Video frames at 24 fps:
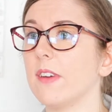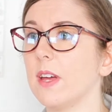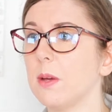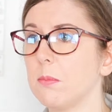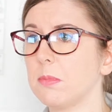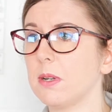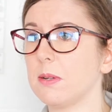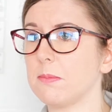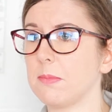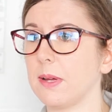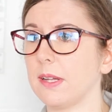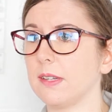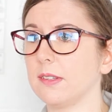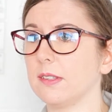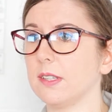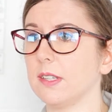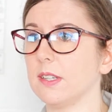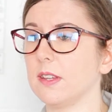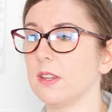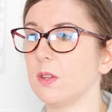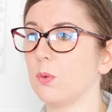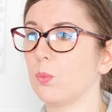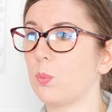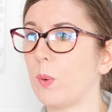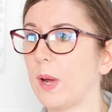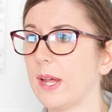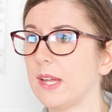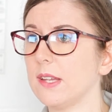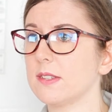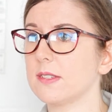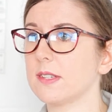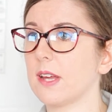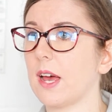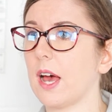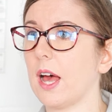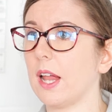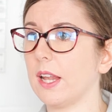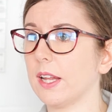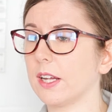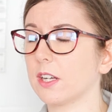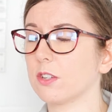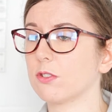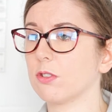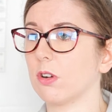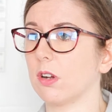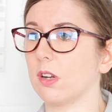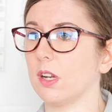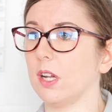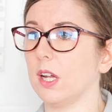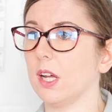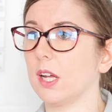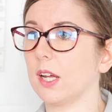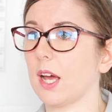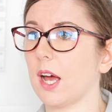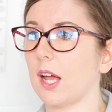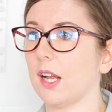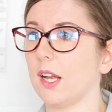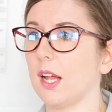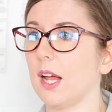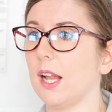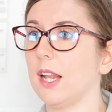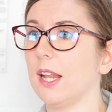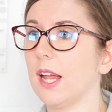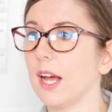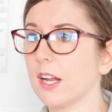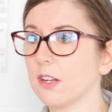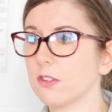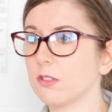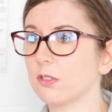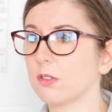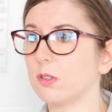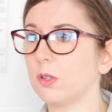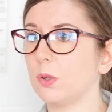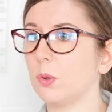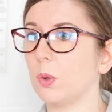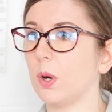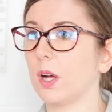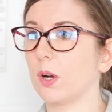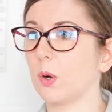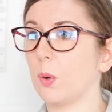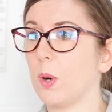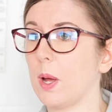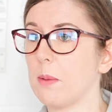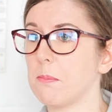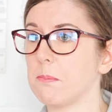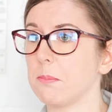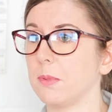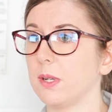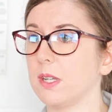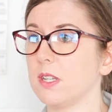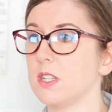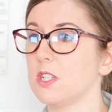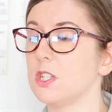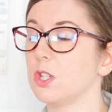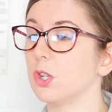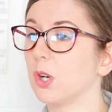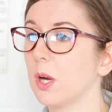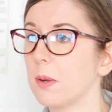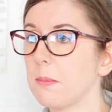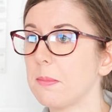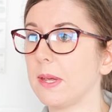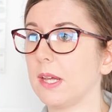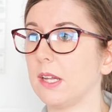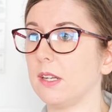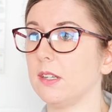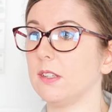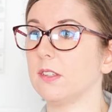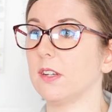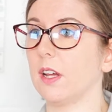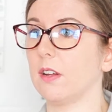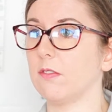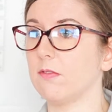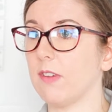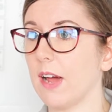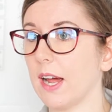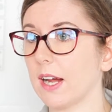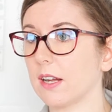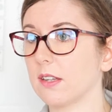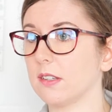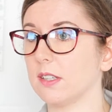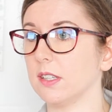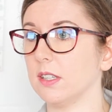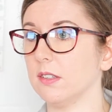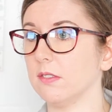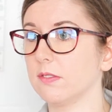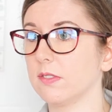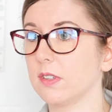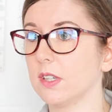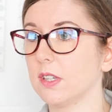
implemented the Waste Electronic and Electrical Equipment European Directive